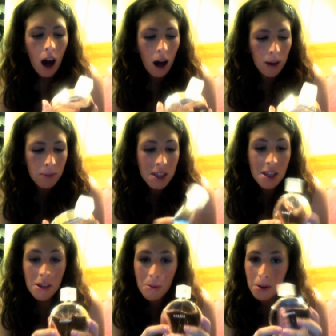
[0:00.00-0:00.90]
um this
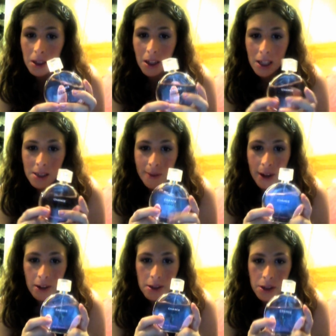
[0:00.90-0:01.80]
is a really nice
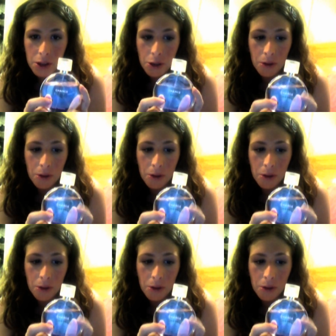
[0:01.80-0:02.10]
fragrance too.